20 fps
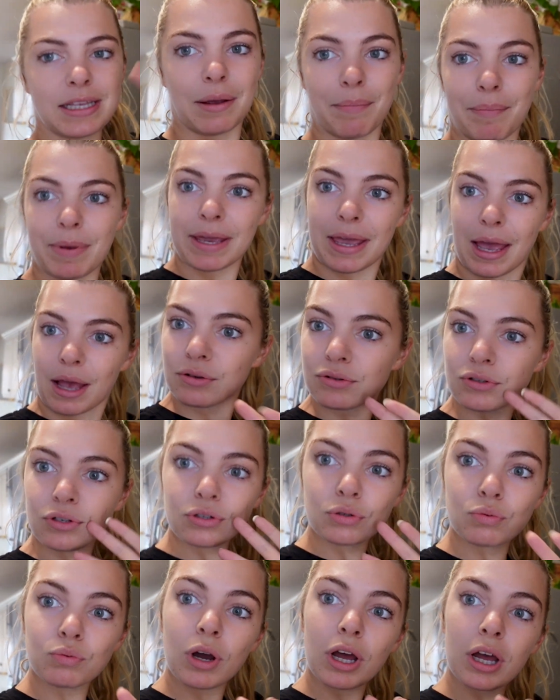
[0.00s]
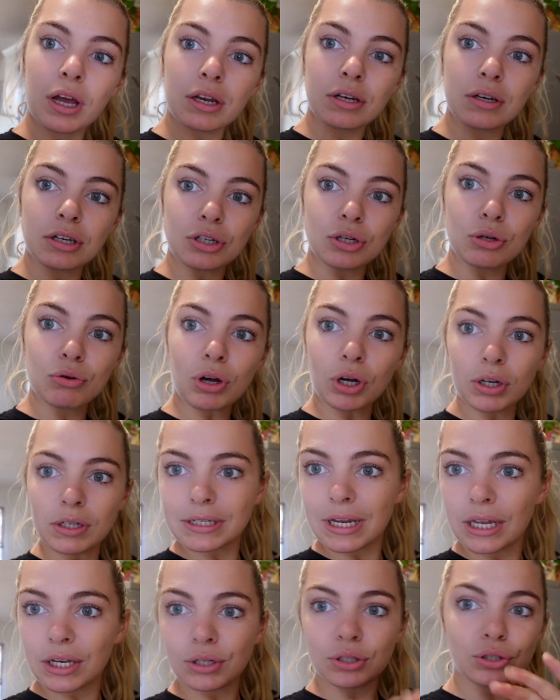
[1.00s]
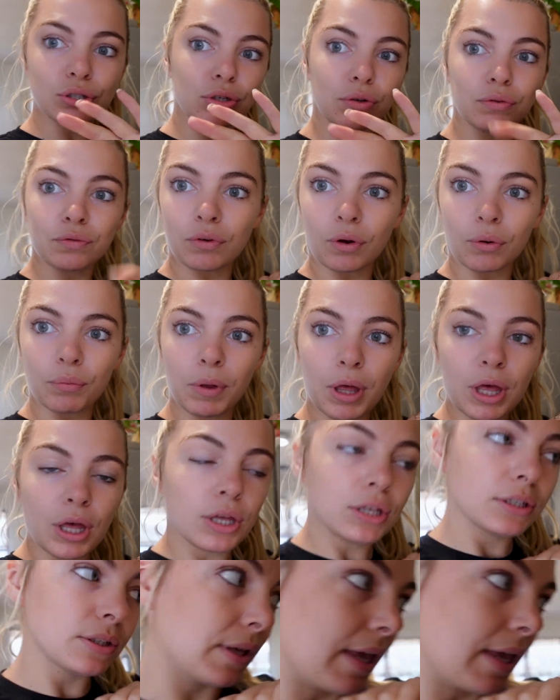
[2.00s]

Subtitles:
like big house to just work and do content and stuff from. So